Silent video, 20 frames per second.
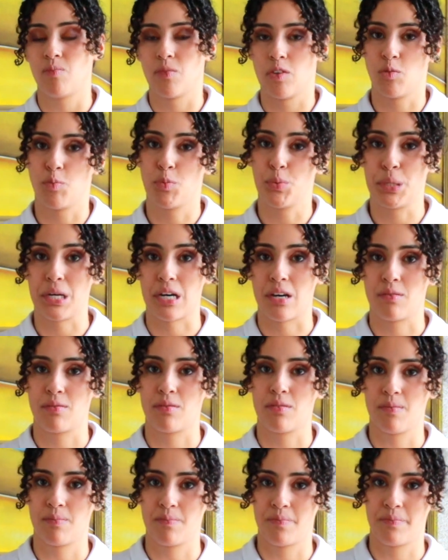Spoon
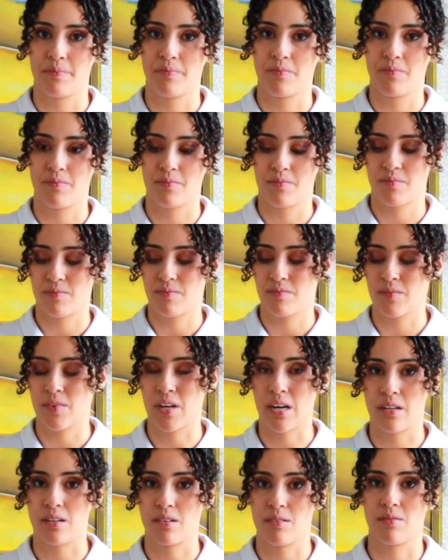knife.
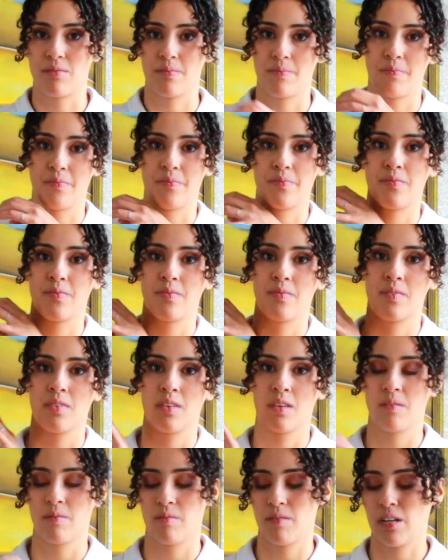Kind of.
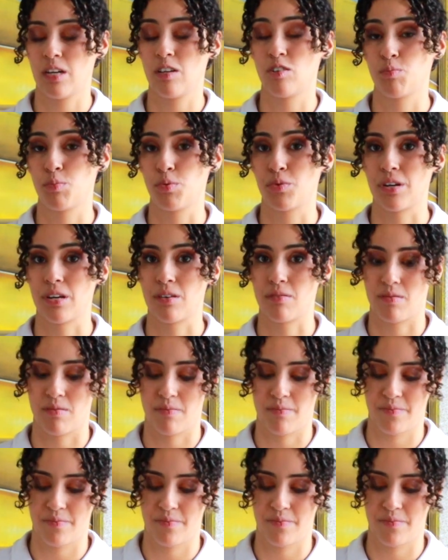Use spoon knife.